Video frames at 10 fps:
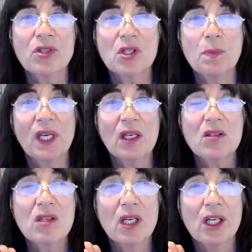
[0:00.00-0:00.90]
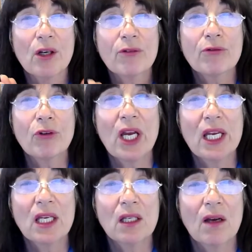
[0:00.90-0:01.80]
it's because they are
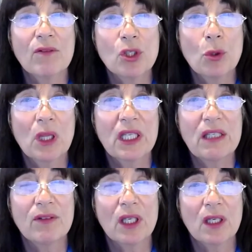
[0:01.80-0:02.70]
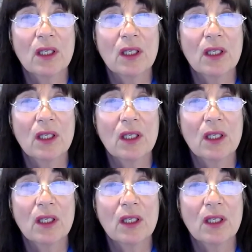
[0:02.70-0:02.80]
afraid of you leaving.